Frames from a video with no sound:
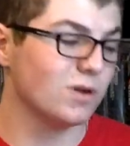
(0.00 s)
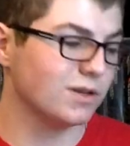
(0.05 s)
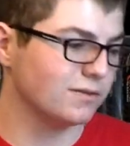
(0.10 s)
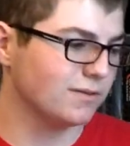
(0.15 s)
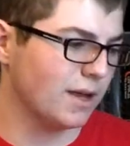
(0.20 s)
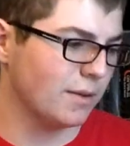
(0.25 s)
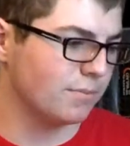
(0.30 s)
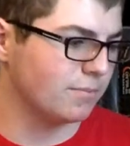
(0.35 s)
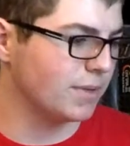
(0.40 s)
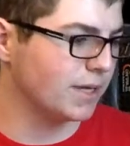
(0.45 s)

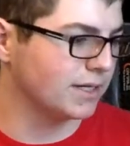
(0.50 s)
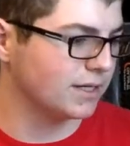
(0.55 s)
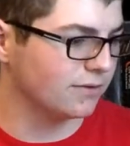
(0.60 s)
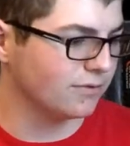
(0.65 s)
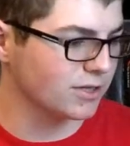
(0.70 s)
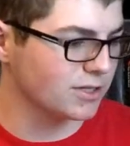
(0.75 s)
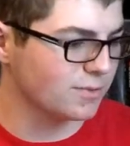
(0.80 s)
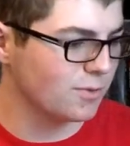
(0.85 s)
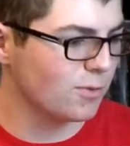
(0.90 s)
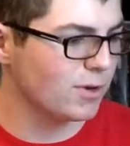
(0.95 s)
not big
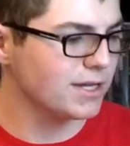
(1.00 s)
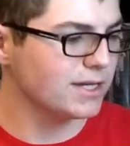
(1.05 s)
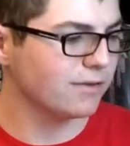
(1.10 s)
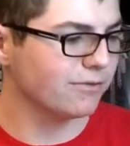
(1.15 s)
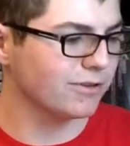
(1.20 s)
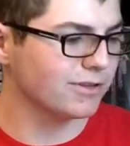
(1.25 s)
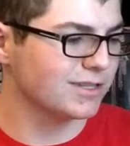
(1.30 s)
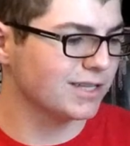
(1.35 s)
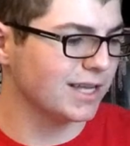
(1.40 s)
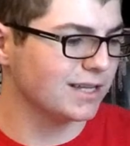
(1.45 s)
difference, but one
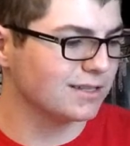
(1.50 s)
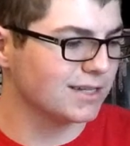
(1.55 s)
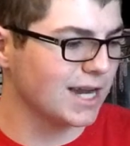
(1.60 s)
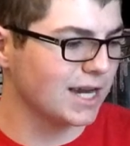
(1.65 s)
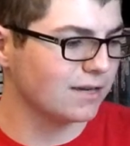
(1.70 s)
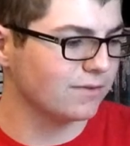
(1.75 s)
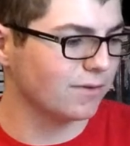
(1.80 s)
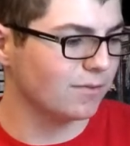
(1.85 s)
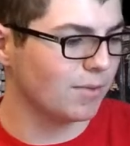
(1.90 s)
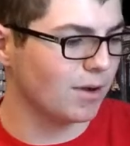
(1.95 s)
difference that's
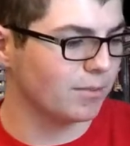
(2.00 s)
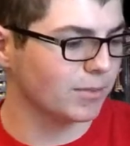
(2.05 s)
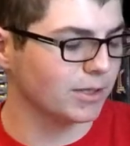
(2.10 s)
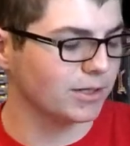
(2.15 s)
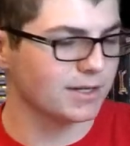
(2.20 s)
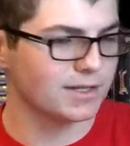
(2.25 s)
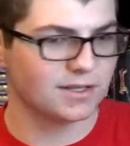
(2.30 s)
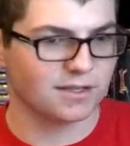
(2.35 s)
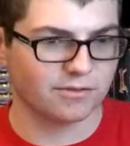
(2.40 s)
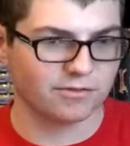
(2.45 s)
kind of a bummer
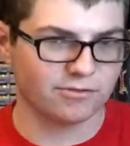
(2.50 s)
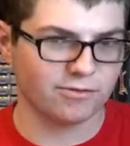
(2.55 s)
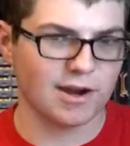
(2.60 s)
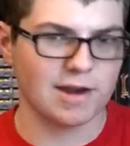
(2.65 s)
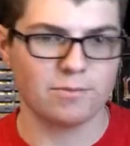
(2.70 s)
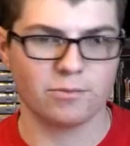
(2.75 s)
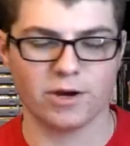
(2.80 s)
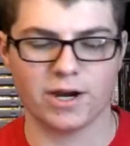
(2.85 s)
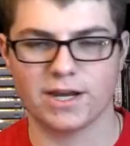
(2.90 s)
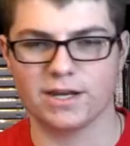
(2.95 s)
is the
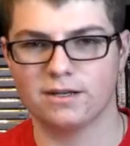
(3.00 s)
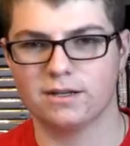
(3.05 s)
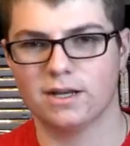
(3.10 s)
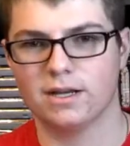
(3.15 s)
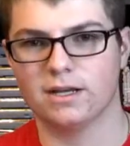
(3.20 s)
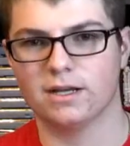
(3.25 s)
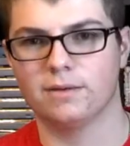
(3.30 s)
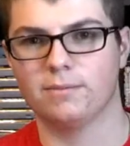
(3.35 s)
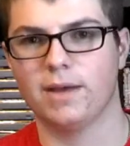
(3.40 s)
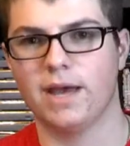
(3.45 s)
frame rate
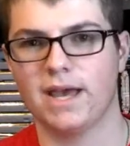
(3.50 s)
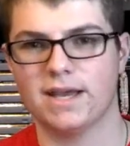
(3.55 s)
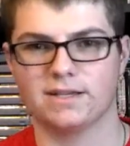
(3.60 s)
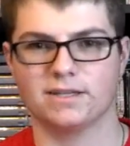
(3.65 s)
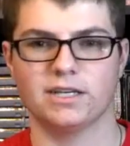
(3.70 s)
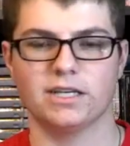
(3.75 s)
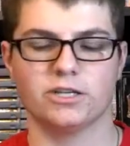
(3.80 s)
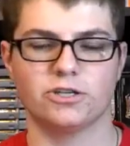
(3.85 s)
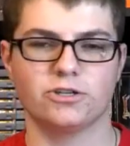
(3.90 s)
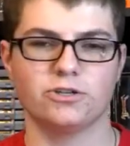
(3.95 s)

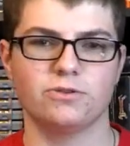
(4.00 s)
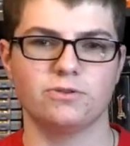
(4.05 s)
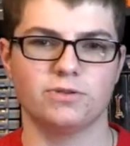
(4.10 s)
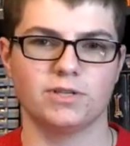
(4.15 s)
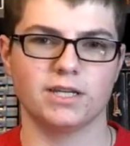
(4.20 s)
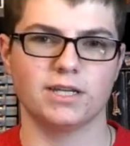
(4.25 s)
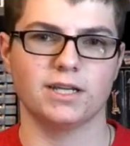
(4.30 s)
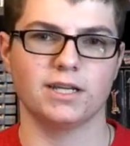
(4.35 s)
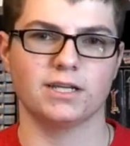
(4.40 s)
has issues.